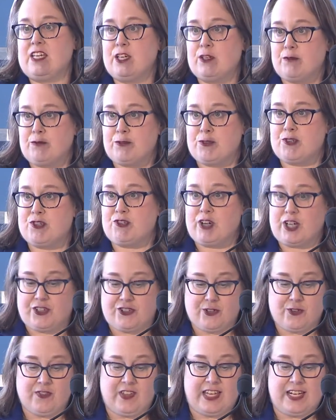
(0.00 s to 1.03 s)

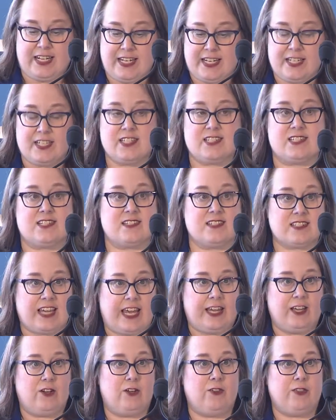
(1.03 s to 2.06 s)
infrastructure they needed to
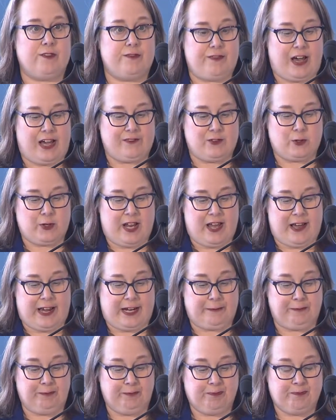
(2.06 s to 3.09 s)
scale the 509.